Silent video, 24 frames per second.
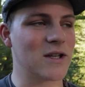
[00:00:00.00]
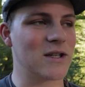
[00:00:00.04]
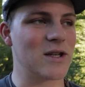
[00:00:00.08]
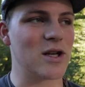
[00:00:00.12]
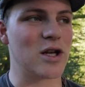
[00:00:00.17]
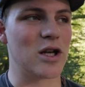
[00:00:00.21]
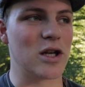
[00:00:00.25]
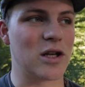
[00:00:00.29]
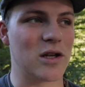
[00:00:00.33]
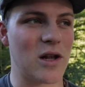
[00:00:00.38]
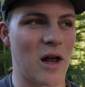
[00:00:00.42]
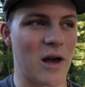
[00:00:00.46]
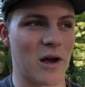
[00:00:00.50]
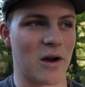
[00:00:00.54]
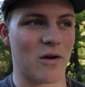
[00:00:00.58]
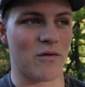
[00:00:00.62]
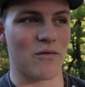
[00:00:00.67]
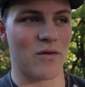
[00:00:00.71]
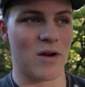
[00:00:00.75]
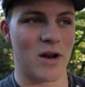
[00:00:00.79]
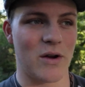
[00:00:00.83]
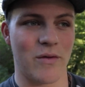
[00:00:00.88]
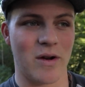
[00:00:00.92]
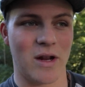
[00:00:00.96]
because this is like a
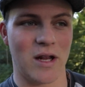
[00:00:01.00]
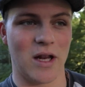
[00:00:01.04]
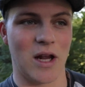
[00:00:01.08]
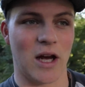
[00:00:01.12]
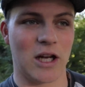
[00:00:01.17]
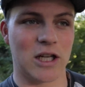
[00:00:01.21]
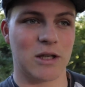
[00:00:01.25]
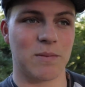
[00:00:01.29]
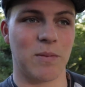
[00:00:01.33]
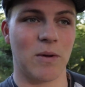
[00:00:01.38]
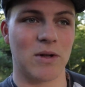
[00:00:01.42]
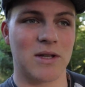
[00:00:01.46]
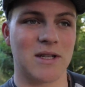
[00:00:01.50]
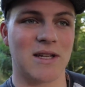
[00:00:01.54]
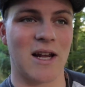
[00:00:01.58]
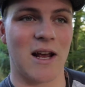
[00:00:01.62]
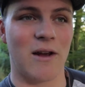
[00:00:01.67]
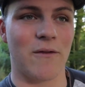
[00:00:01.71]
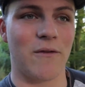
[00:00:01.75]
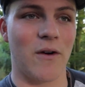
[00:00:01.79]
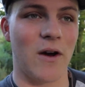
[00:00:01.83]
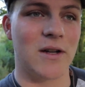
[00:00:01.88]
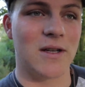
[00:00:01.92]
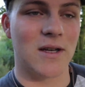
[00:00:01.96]
really, really nice spot to
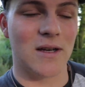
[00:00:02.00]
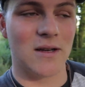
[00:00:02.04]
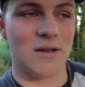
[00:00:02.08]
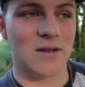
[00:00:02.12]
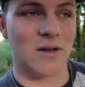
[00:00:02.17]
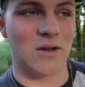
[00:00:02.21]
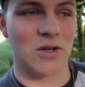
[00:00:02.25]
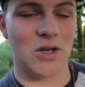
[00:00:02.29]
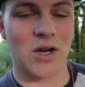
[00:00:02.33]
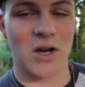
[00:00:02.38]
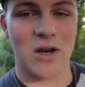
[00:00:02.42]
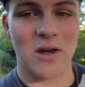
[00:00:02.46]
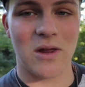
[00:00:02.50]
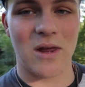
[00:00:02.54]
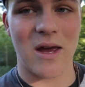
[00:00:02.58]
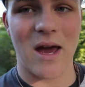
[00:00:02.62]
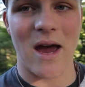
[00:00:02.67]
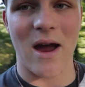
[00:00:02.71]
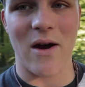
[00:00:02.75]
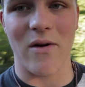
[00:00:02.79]
take photos. I'll show you the